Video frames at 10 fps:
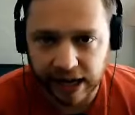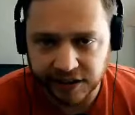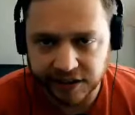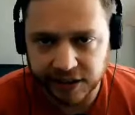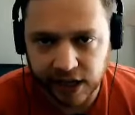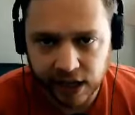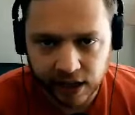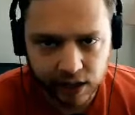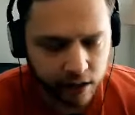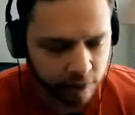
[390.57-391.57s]
I
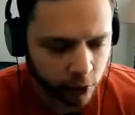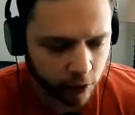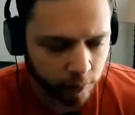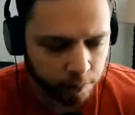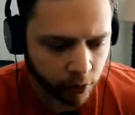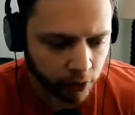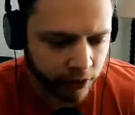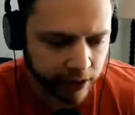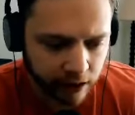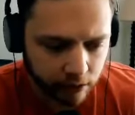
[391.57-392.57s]
say if you're
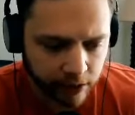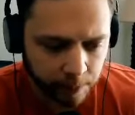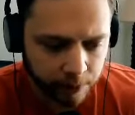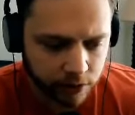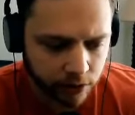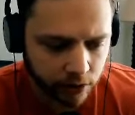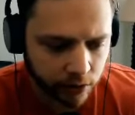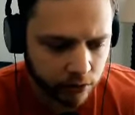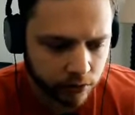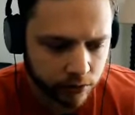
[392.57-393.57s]
putting out
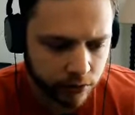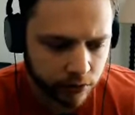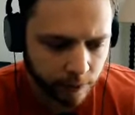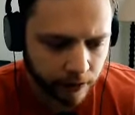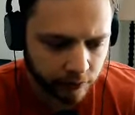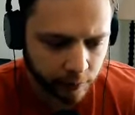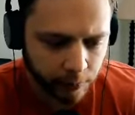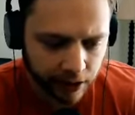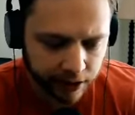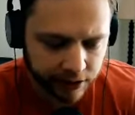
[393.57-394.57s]
episodes of a
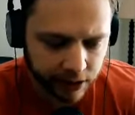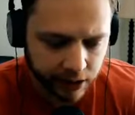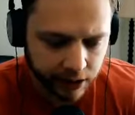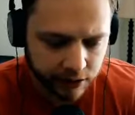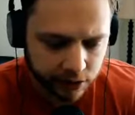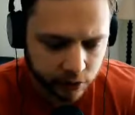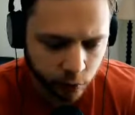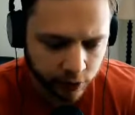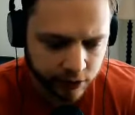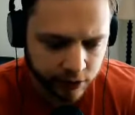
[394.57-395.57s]
podcast
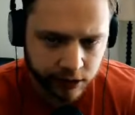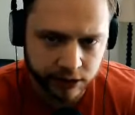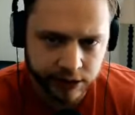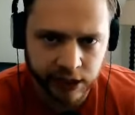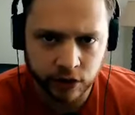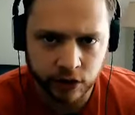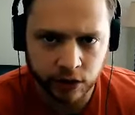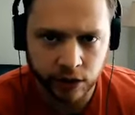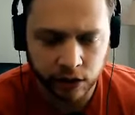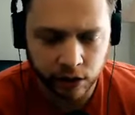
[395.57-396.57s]
with the
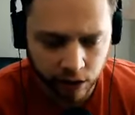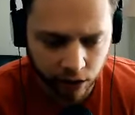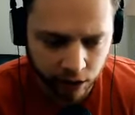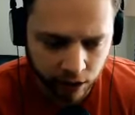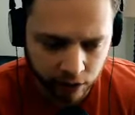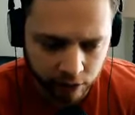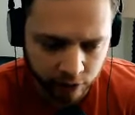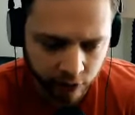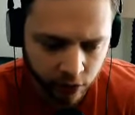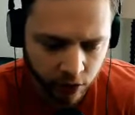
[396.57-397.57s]
intention
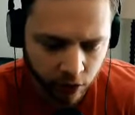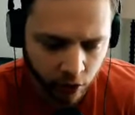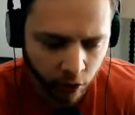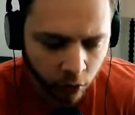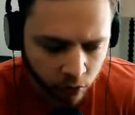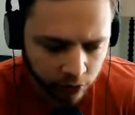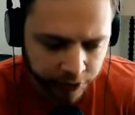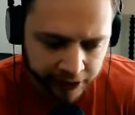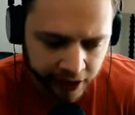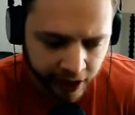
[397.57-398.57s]
of
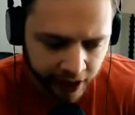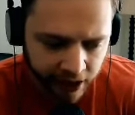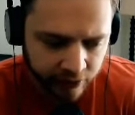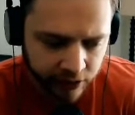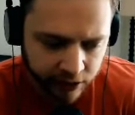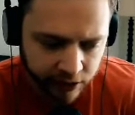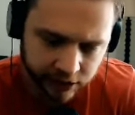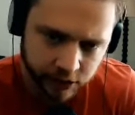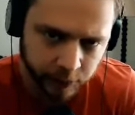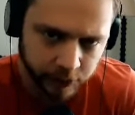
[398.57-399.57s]
only having it
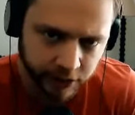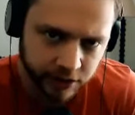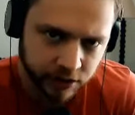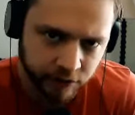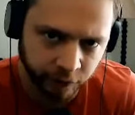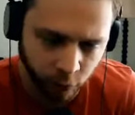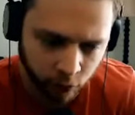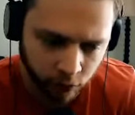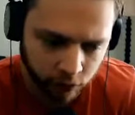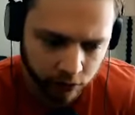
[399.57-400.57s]
as a place
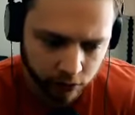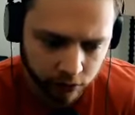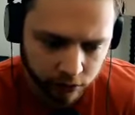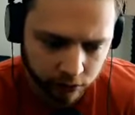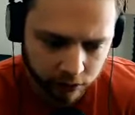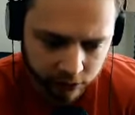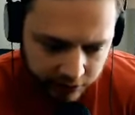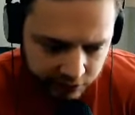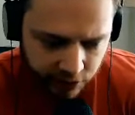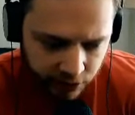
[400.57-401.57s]
for
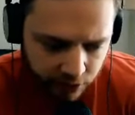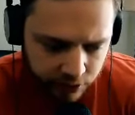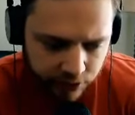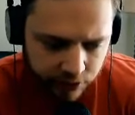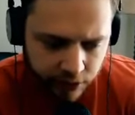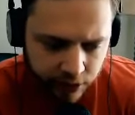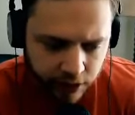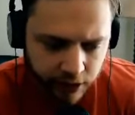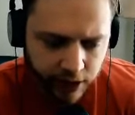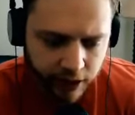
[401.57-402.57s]
listeners,
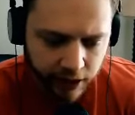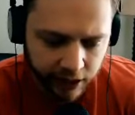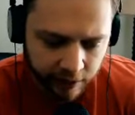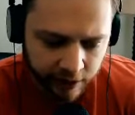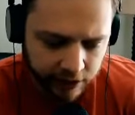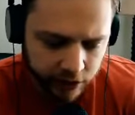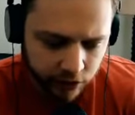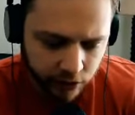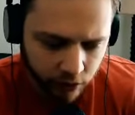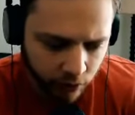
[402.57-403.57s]
uh, and that's
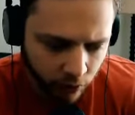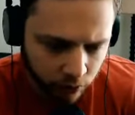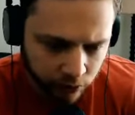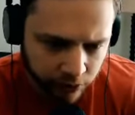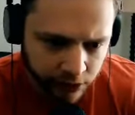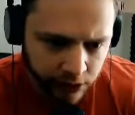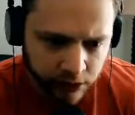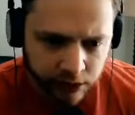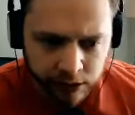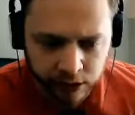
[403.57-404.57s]
your
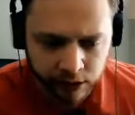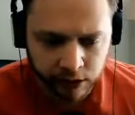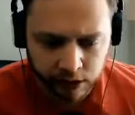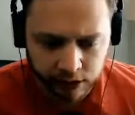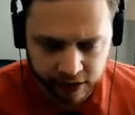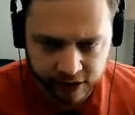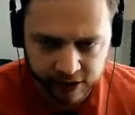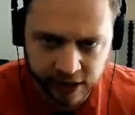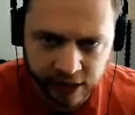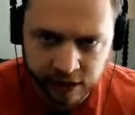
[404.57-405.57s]
only
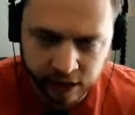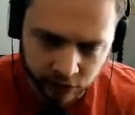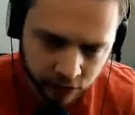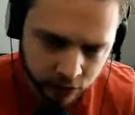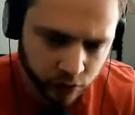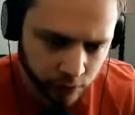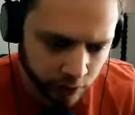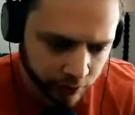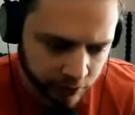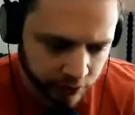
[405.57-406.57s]
thing that you're doing
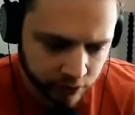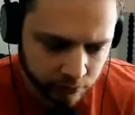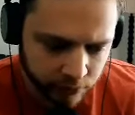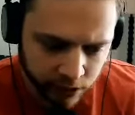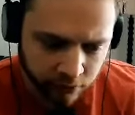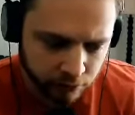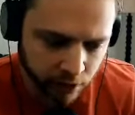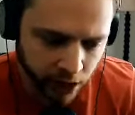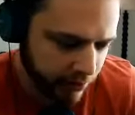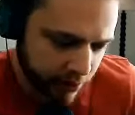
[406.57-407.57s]
with it, then
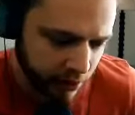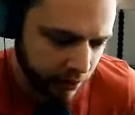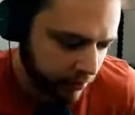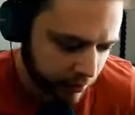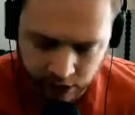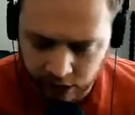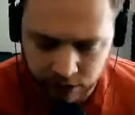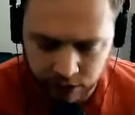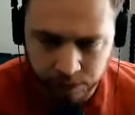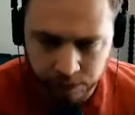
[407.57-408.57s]
I'd say that
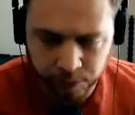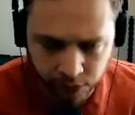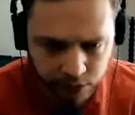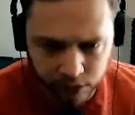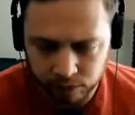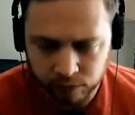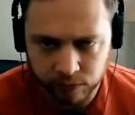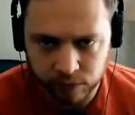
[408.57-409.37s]
that's a pretty